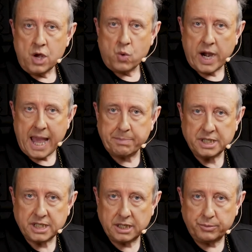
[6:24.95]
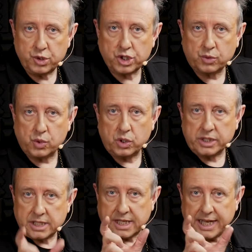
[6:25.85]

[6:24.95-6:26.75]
What happens in the music world is that